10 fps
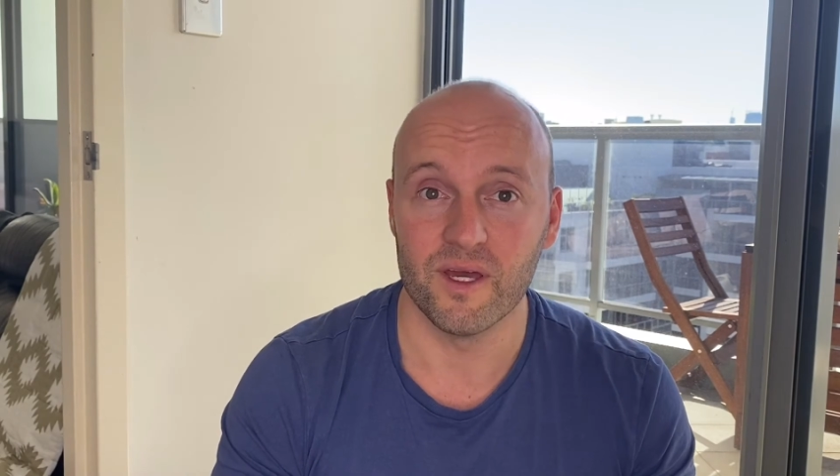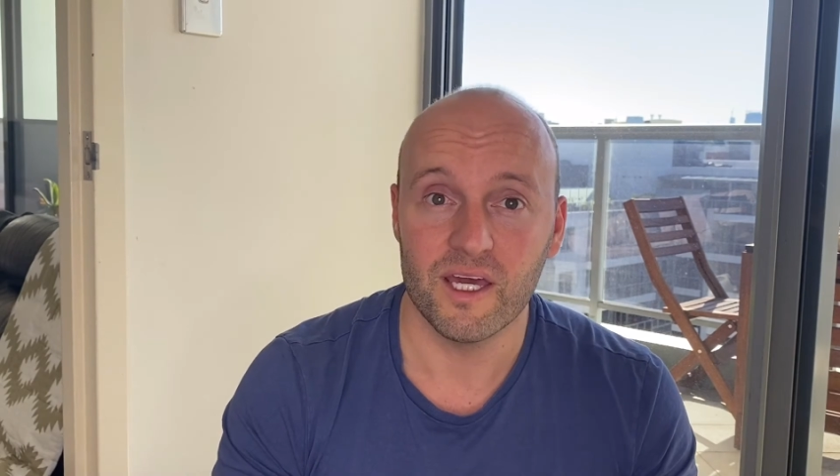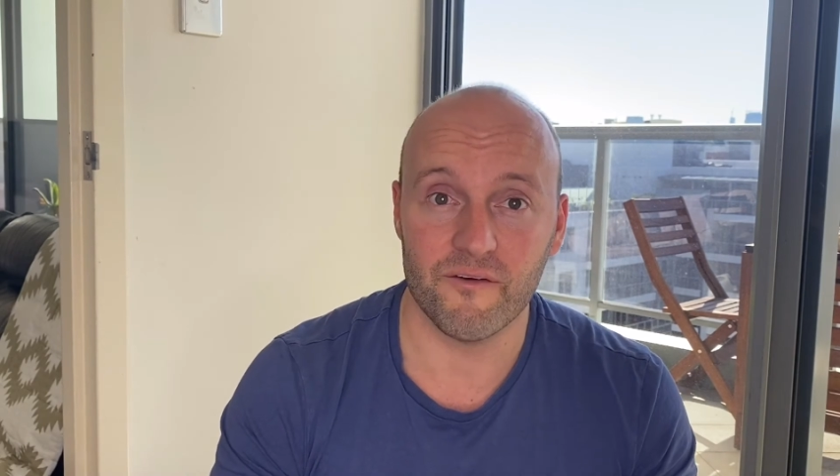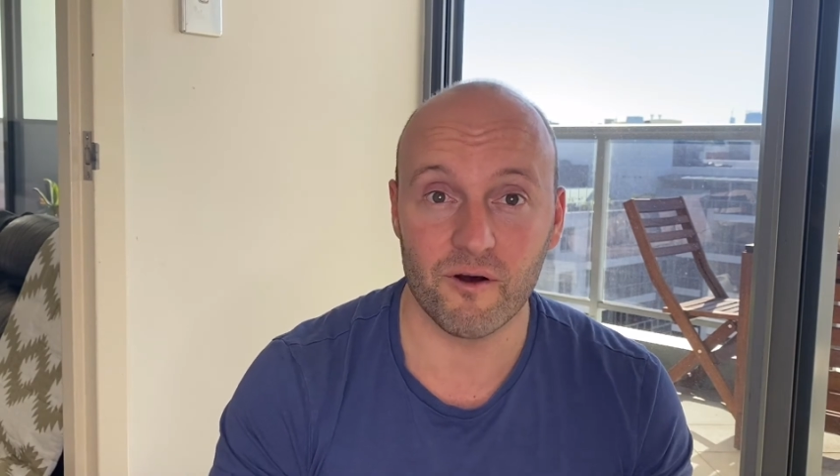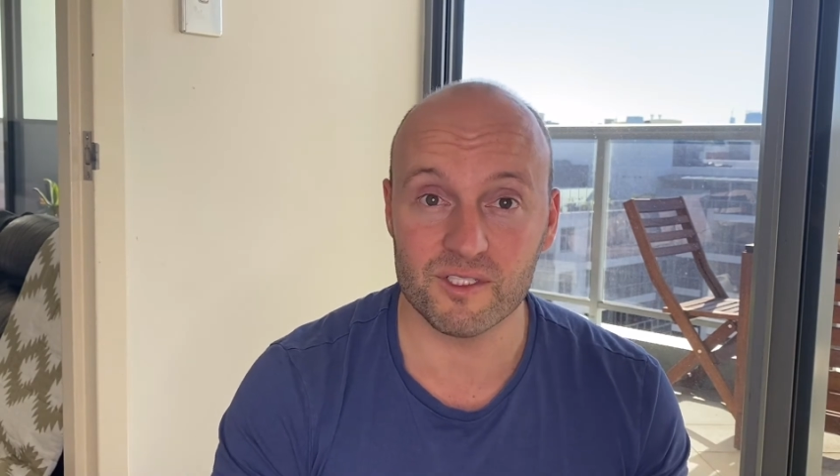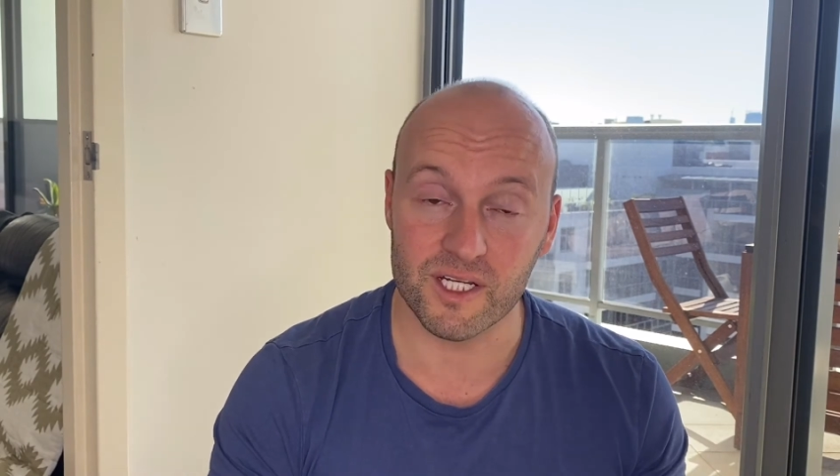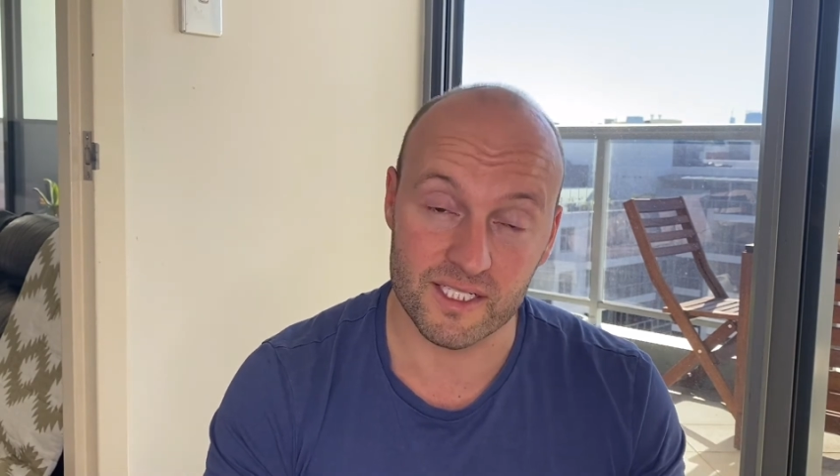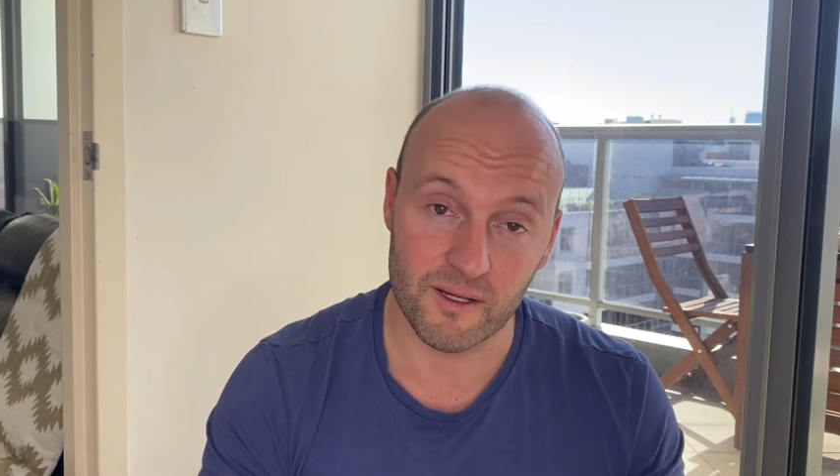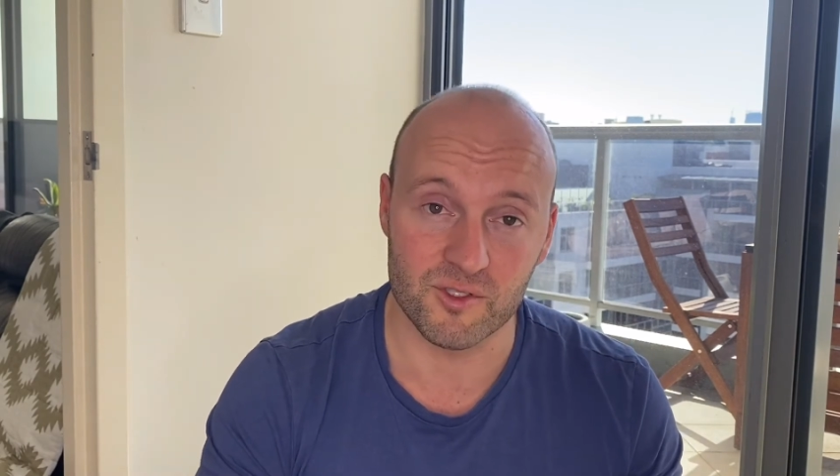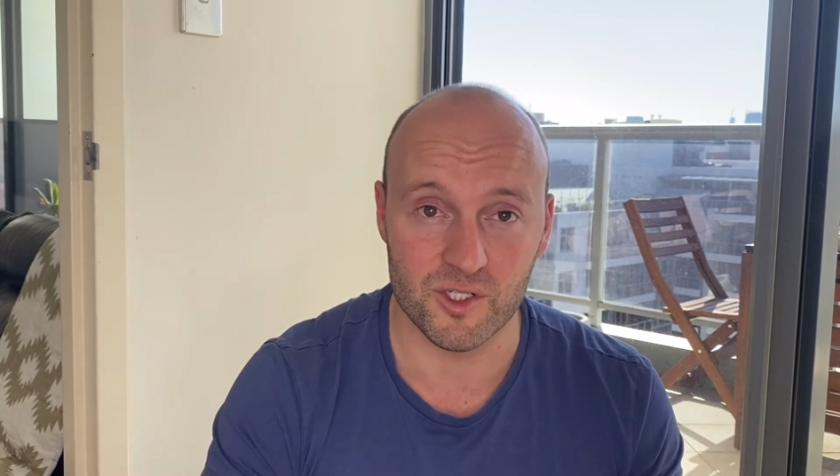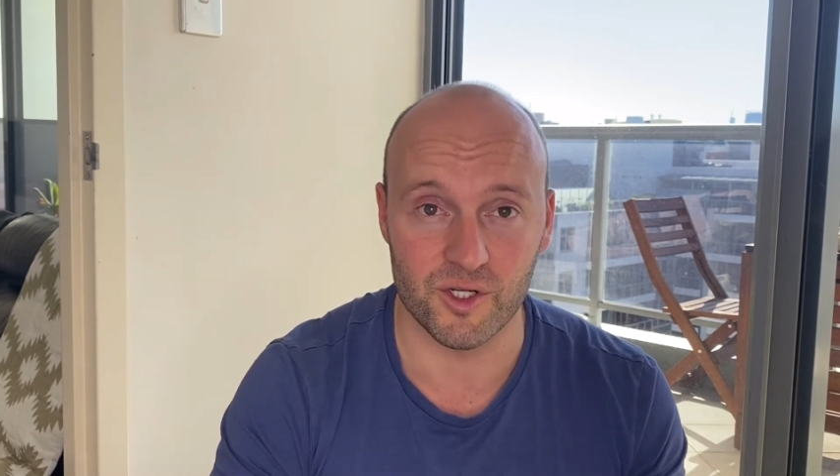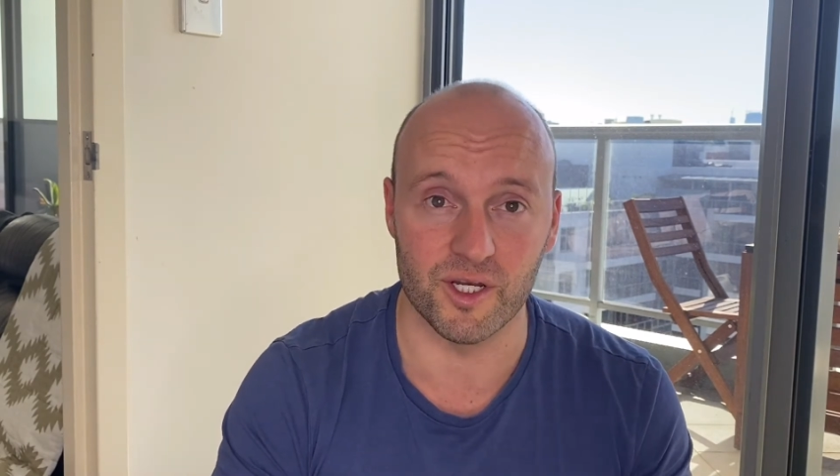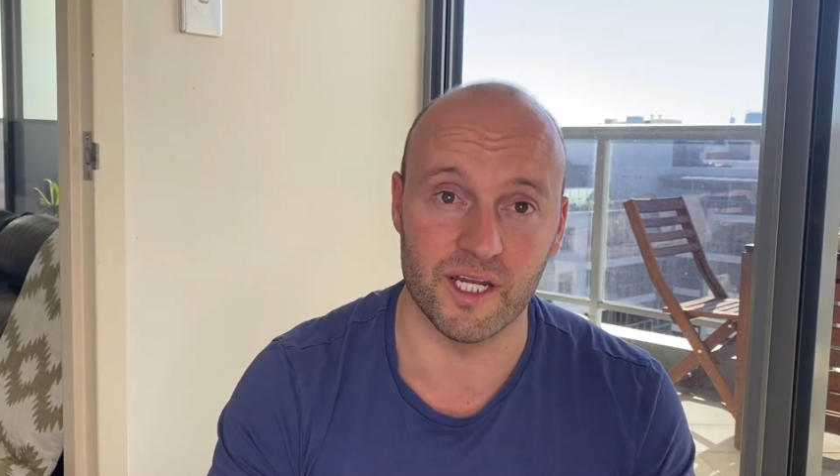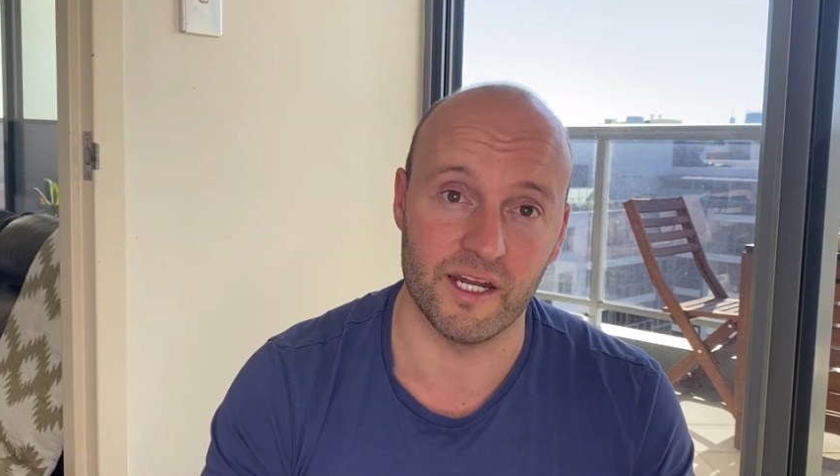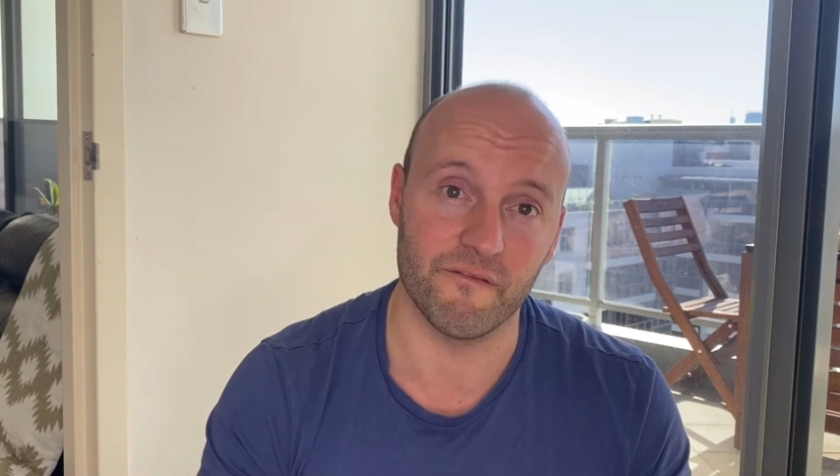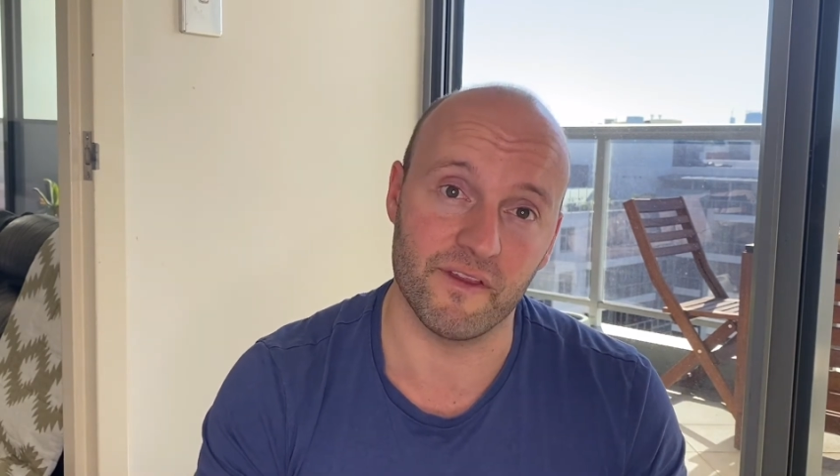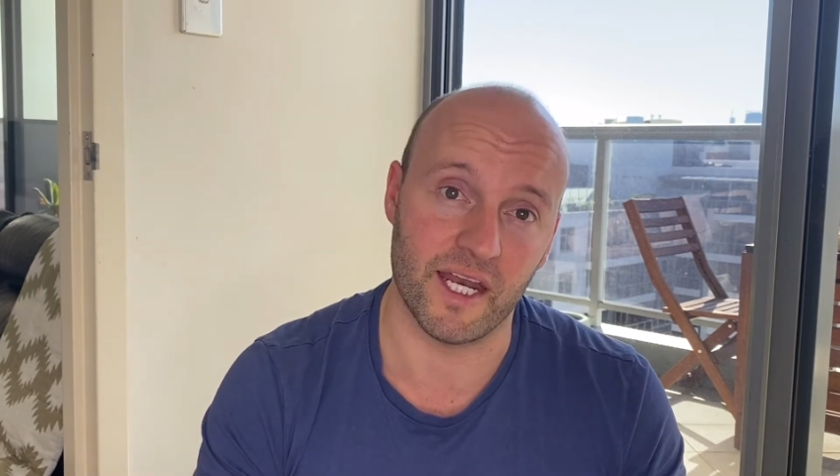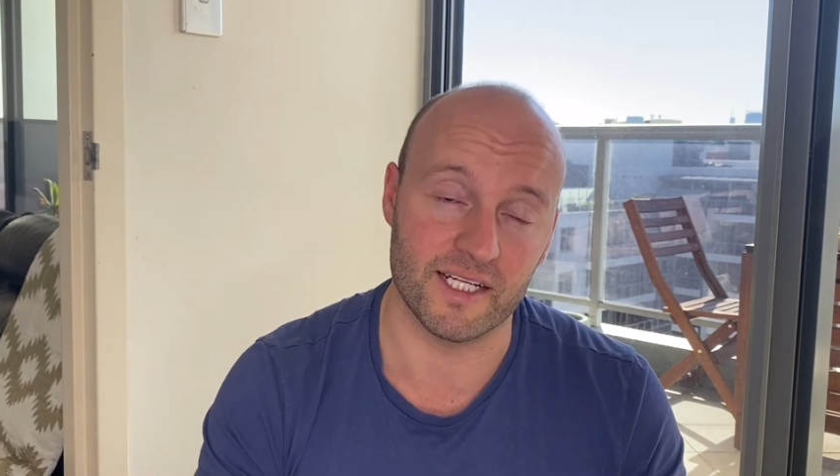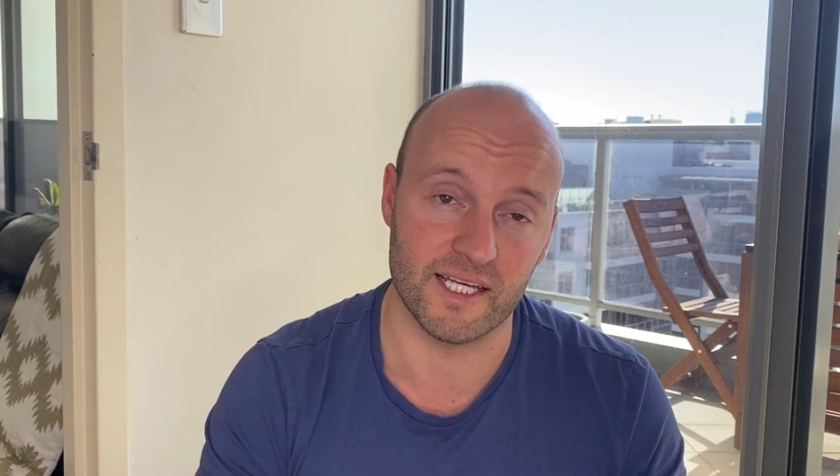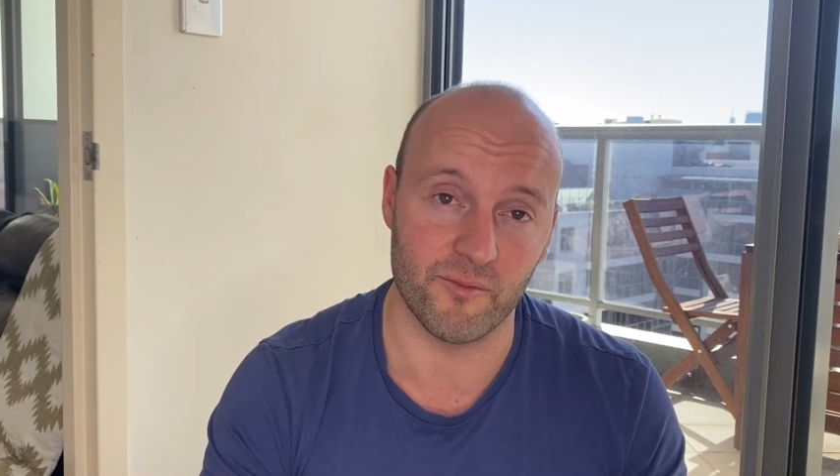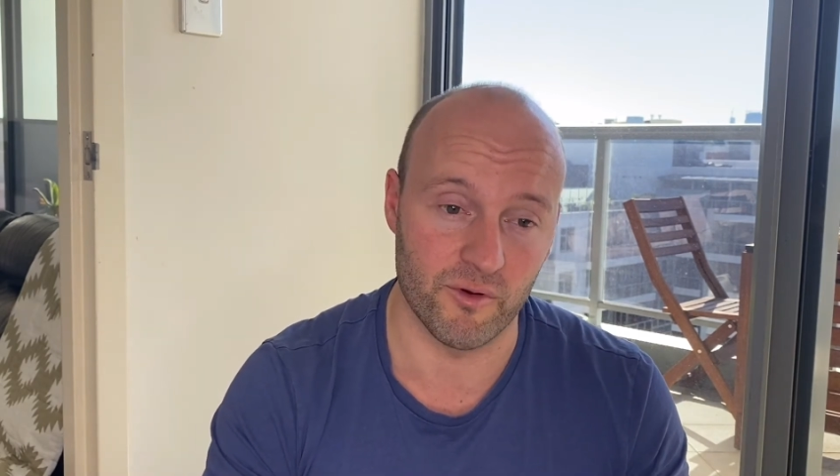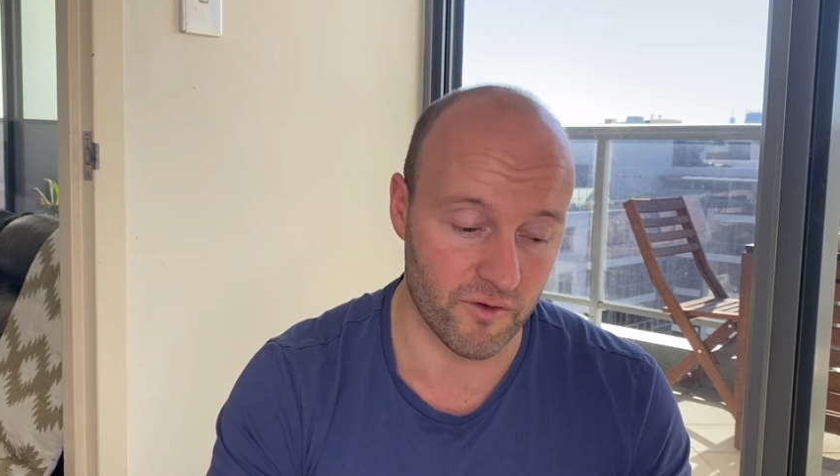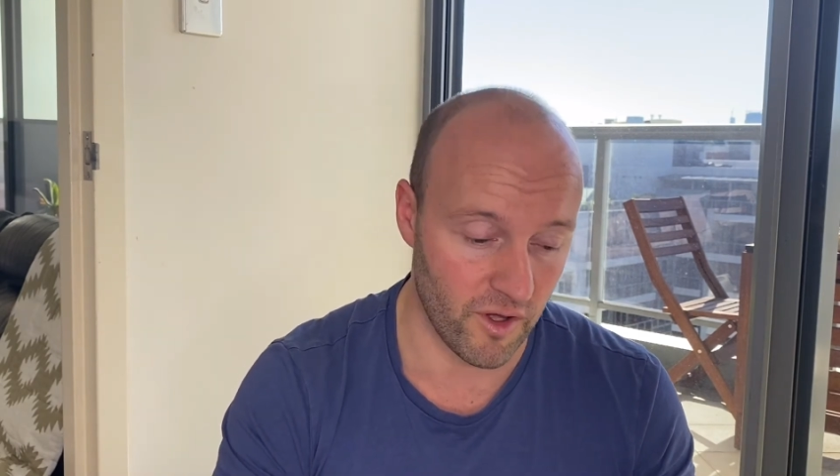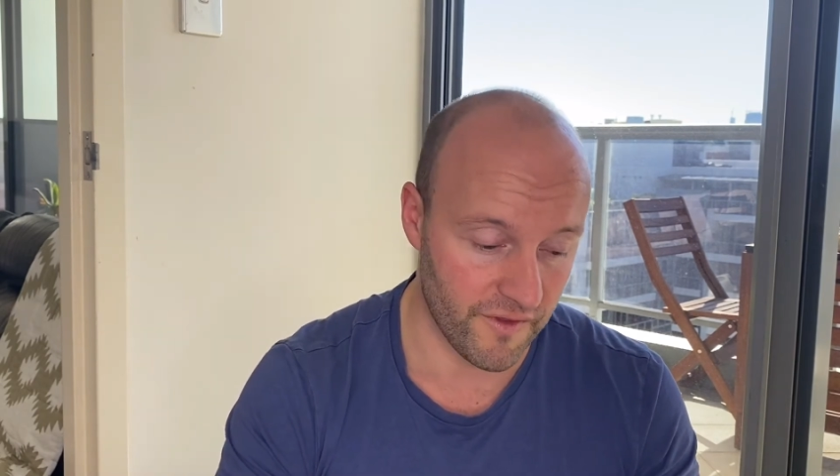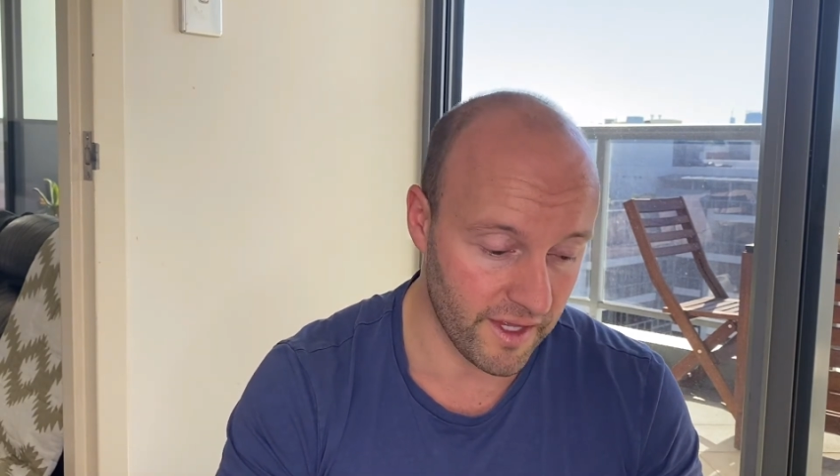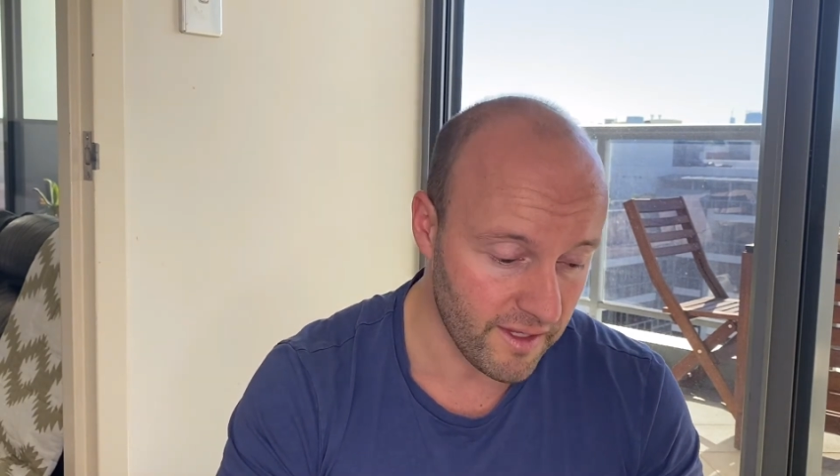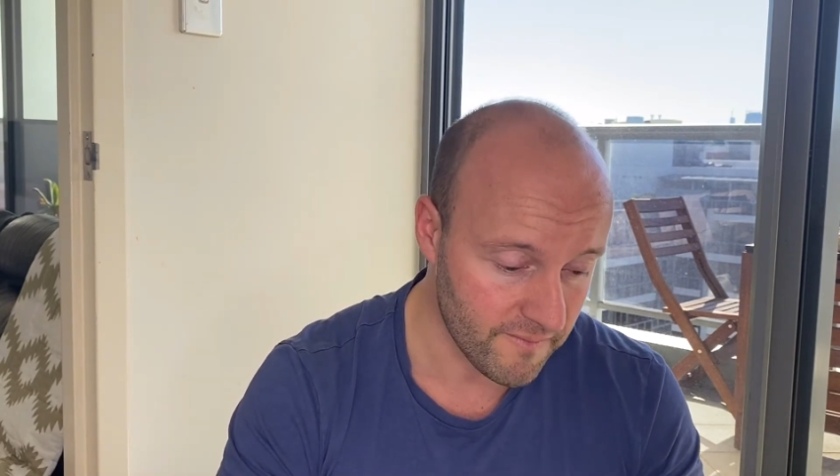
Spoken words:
If I was going to substitute it in for that example we've got there,